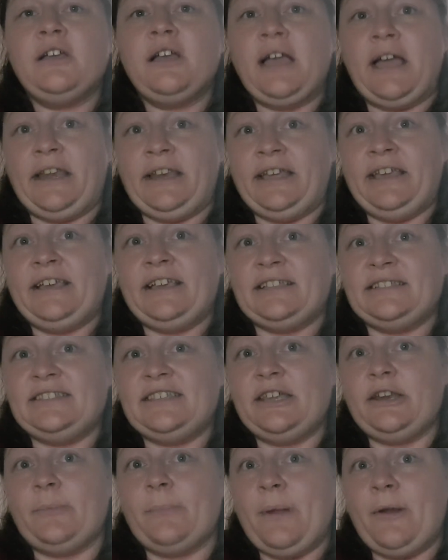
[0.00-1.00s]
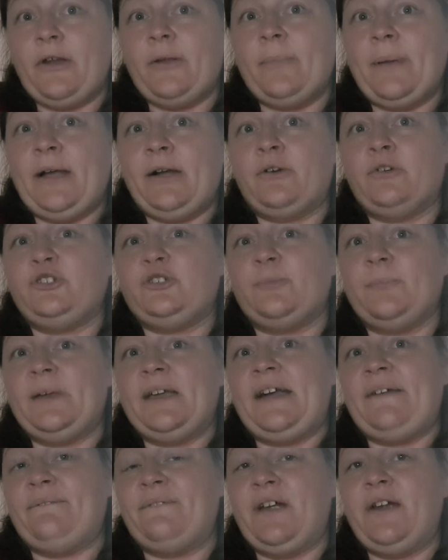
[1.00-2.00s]
and he considered Mary Bell to be
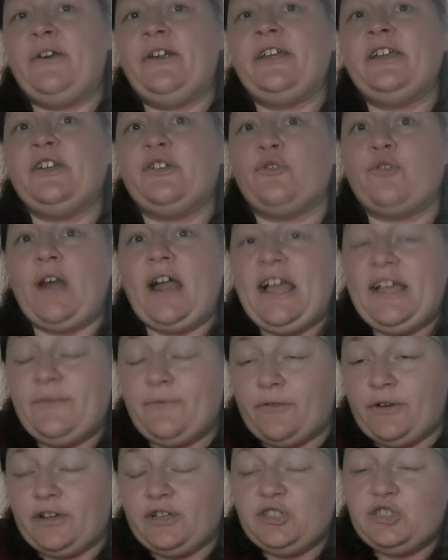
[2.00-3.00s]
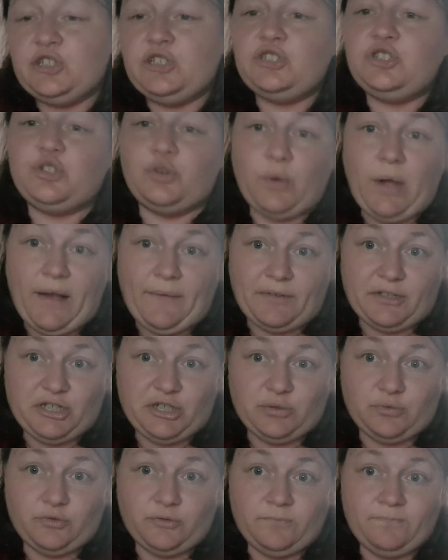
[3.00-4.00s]
a very grave risk to other
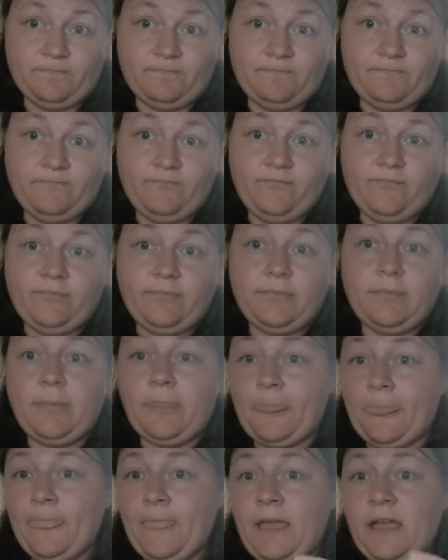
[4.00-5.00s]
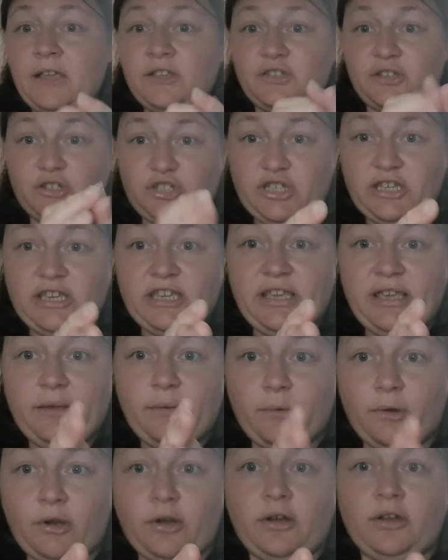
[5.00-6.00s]
children. So she
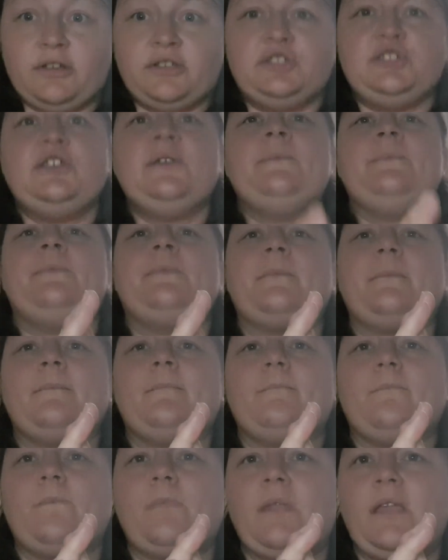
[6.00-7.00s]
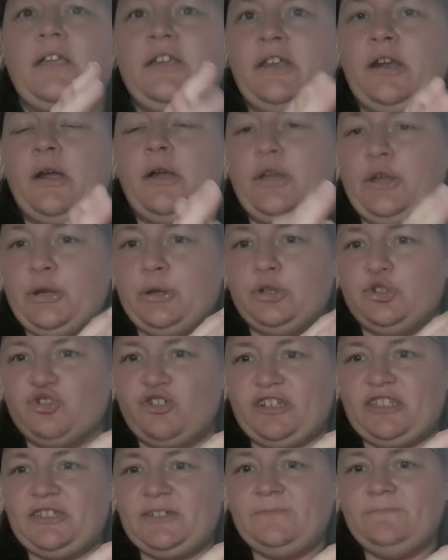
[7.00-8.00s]
was, a huge
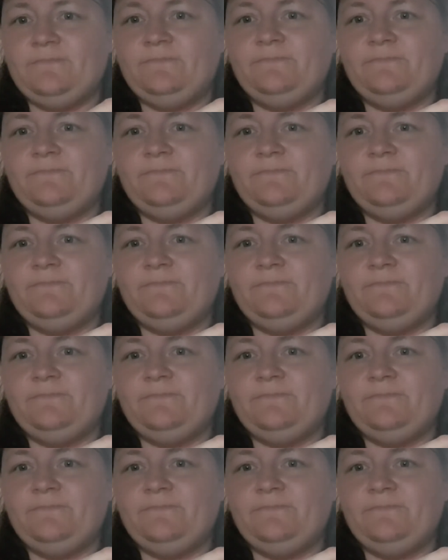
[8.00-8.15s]
risk.